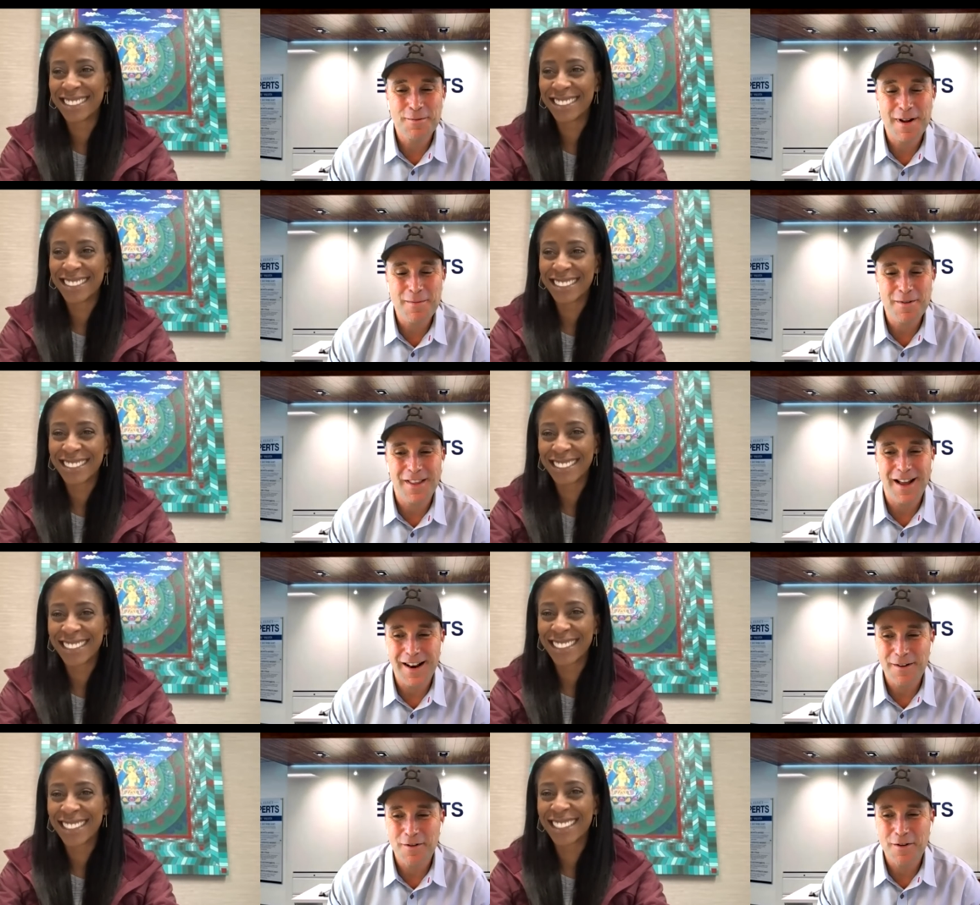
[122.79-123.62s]
Speaker 1: remember
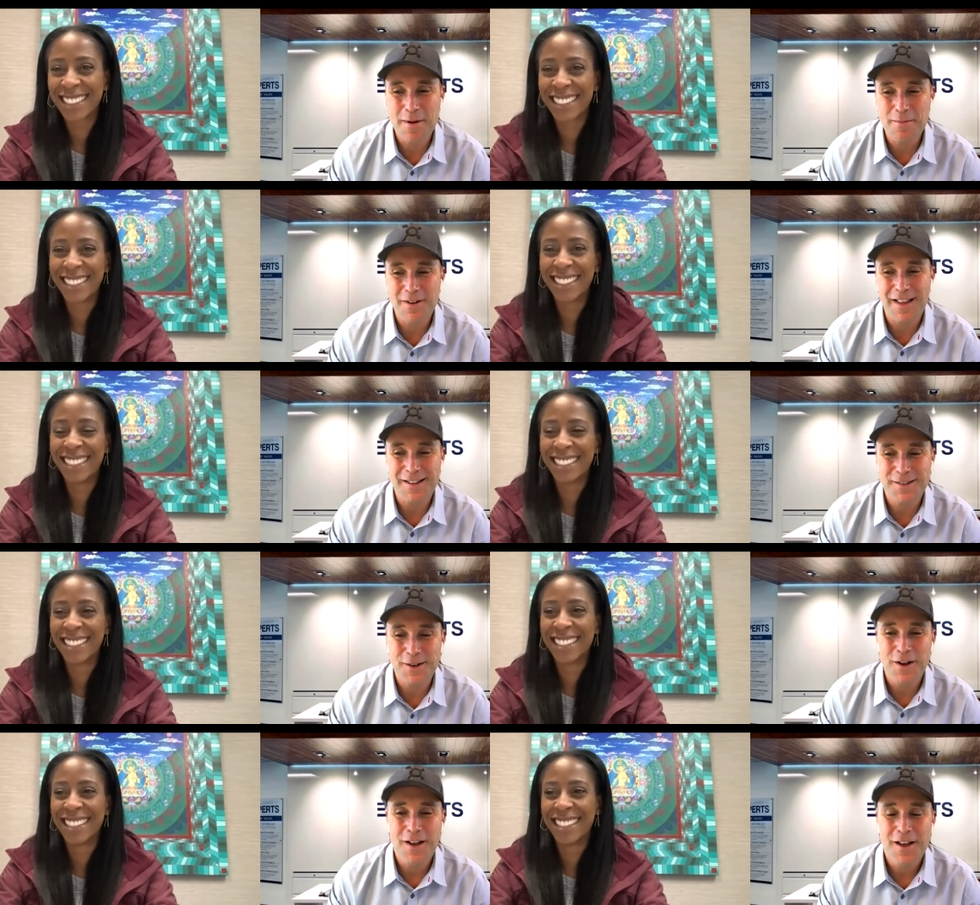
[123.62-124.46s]
that. I remember that.
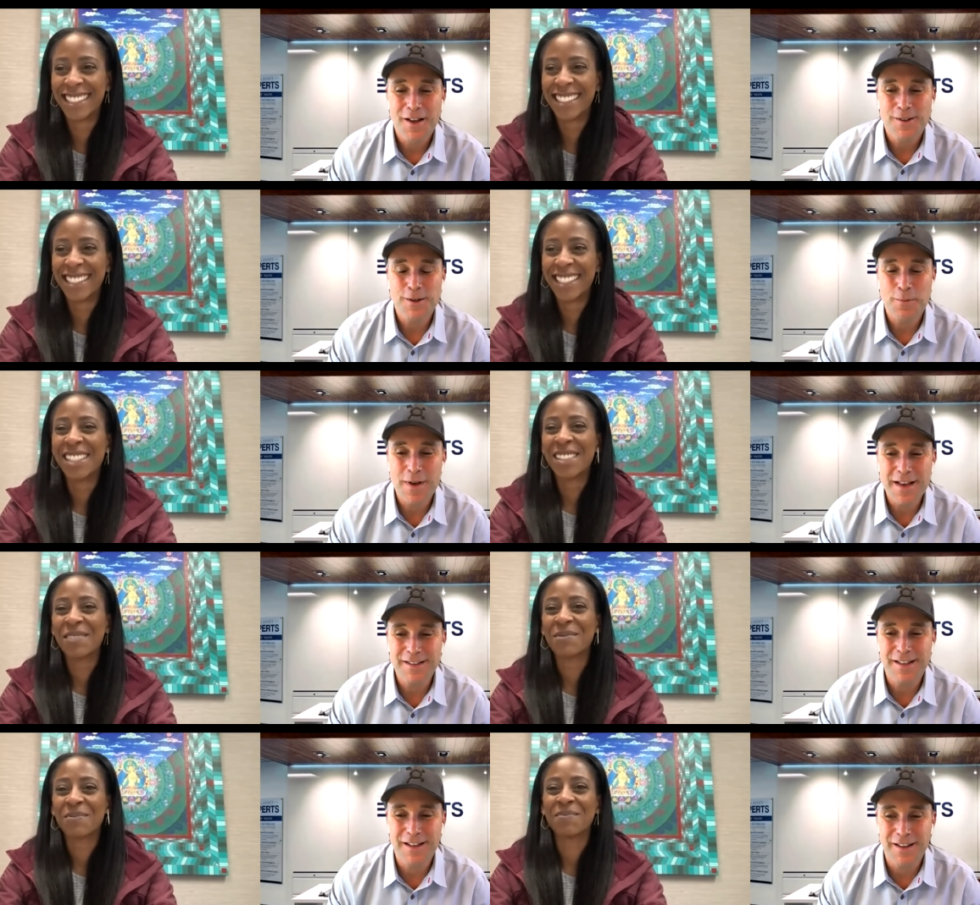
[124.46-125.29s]
So, so
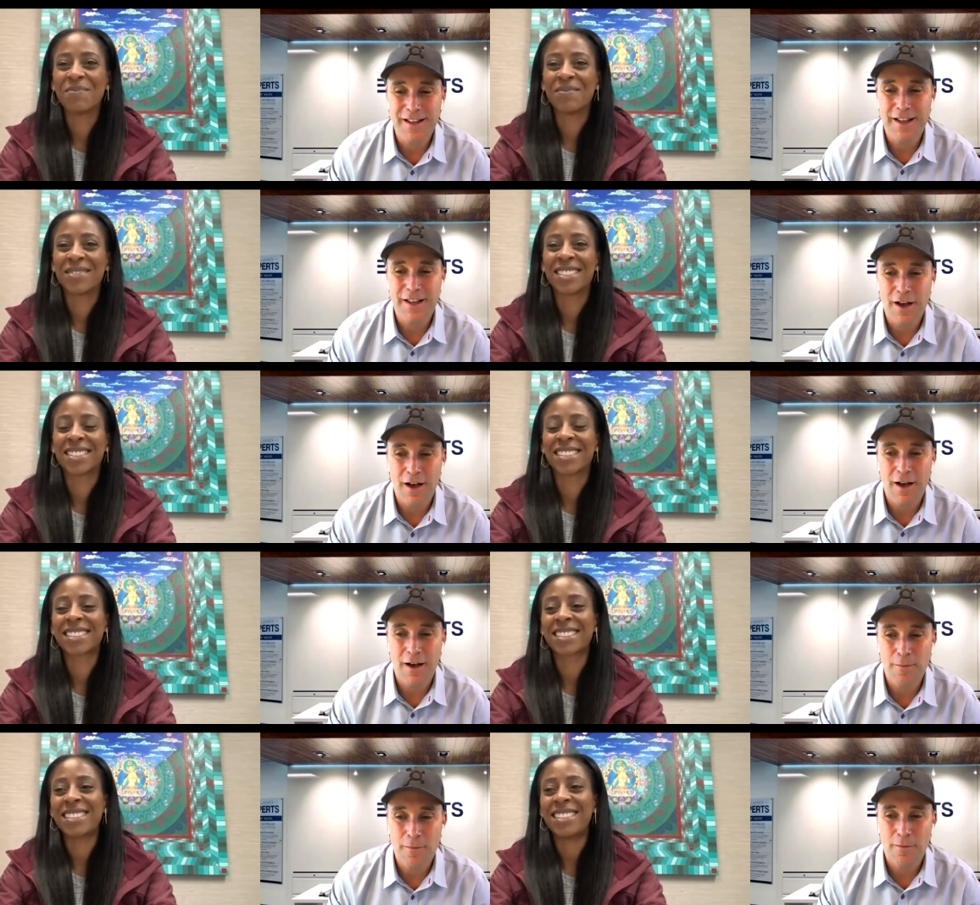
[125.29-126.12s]
basically,
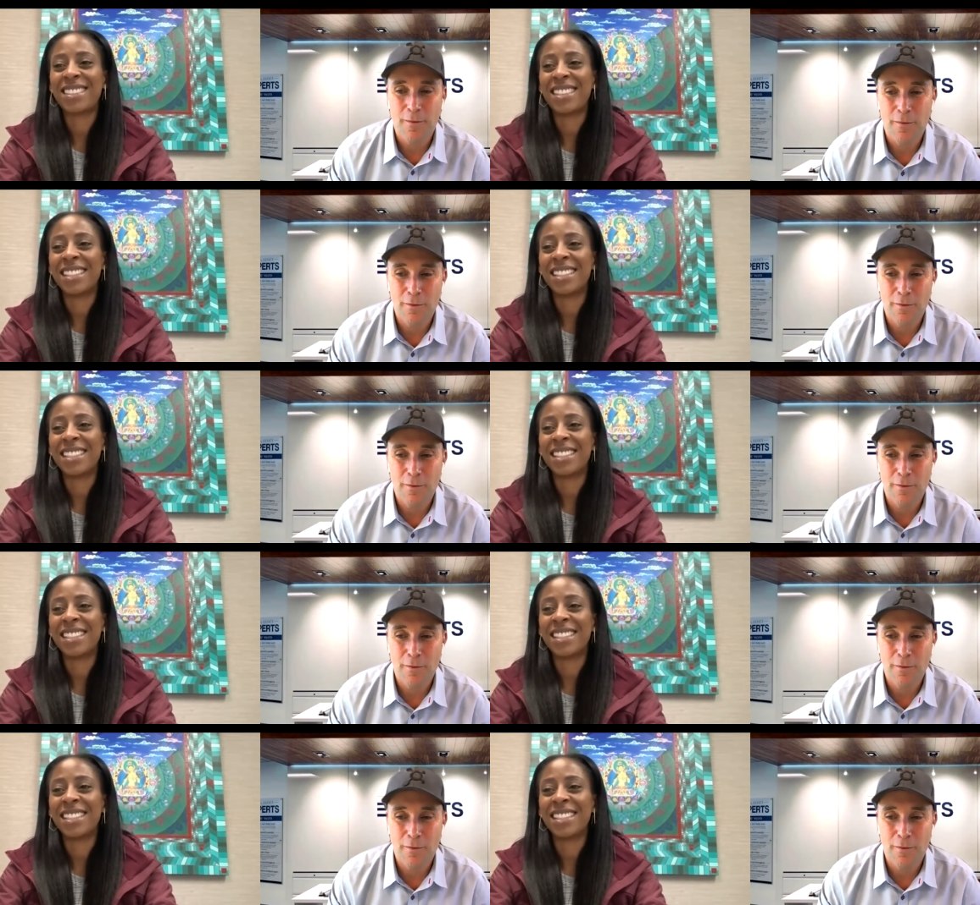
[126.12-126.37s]
um,